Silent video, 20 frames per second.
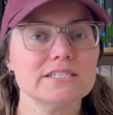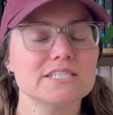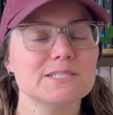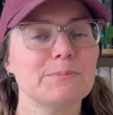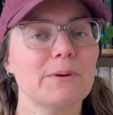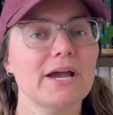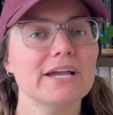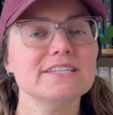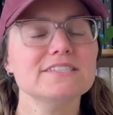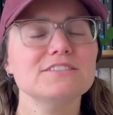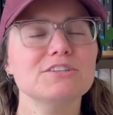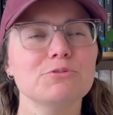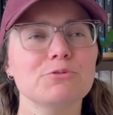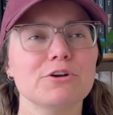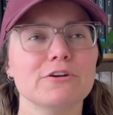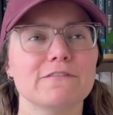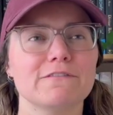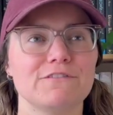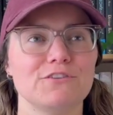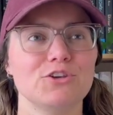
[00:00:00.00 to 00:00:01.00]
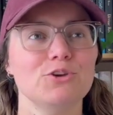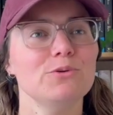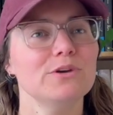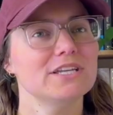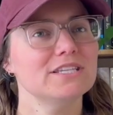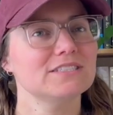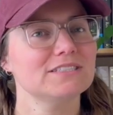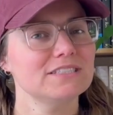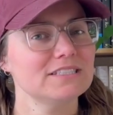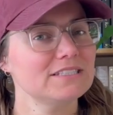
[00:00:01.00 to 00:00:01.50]
Spice, there were a few
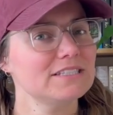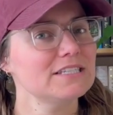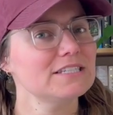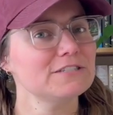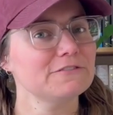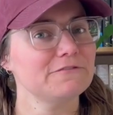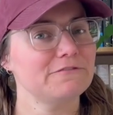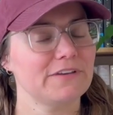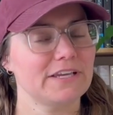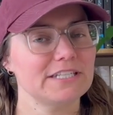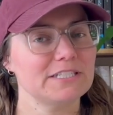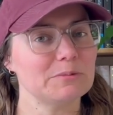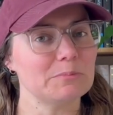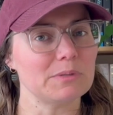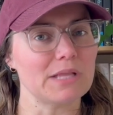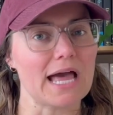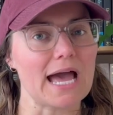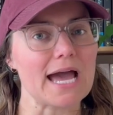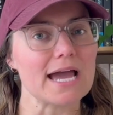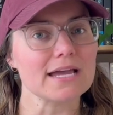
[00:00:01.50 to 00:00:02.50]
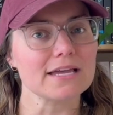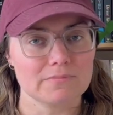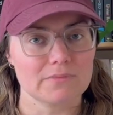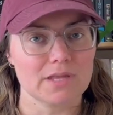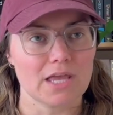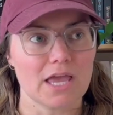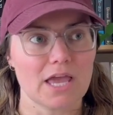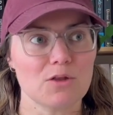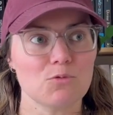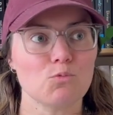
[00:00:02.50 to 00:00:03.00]
instances of fade to
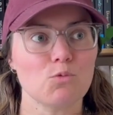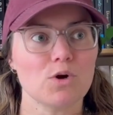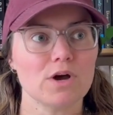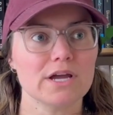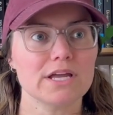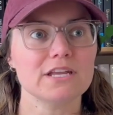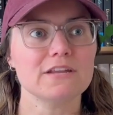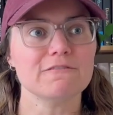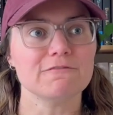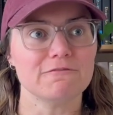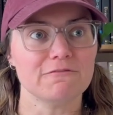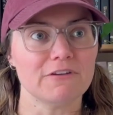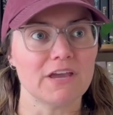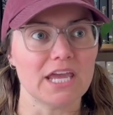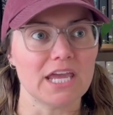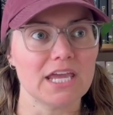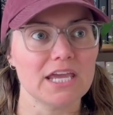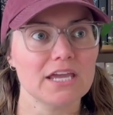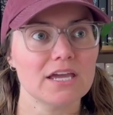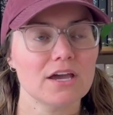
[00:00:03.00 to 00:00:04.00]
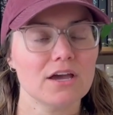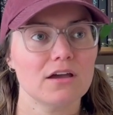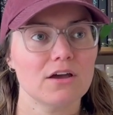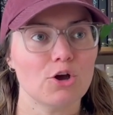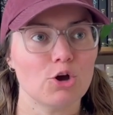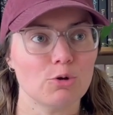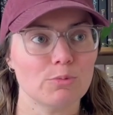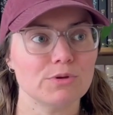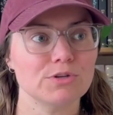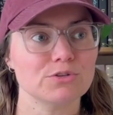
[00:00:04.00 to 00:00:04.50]
black and one vague
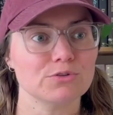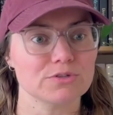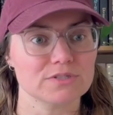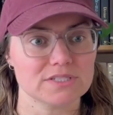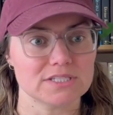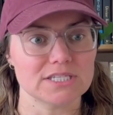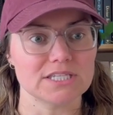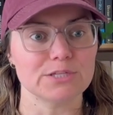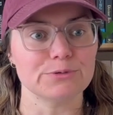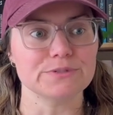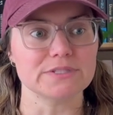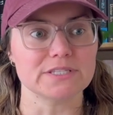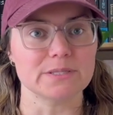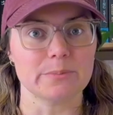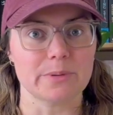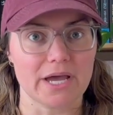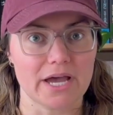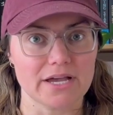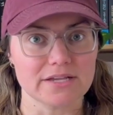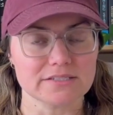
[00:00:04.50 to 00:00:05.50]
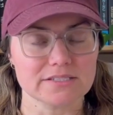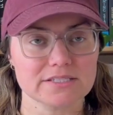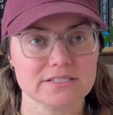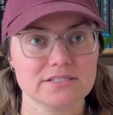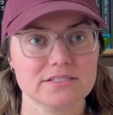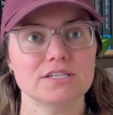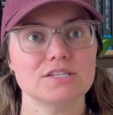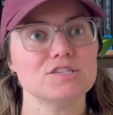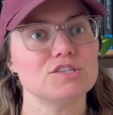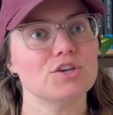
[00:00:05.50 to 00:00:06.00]
open door scene that was in the
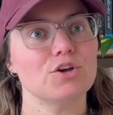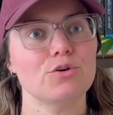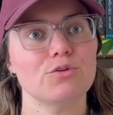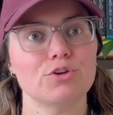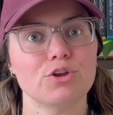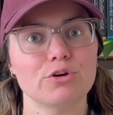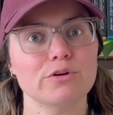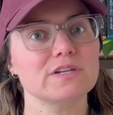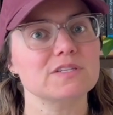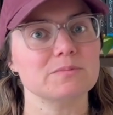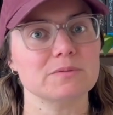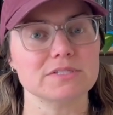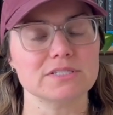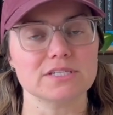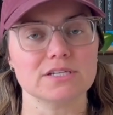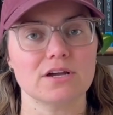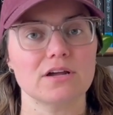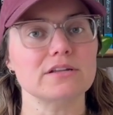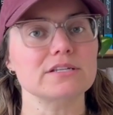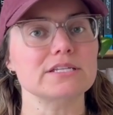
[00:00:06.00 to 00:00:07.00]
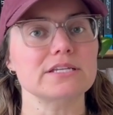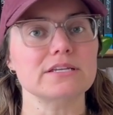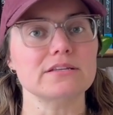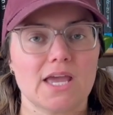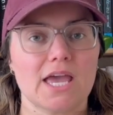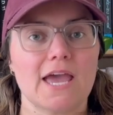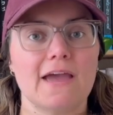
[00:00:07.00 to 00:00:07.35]
past. So no explicit content.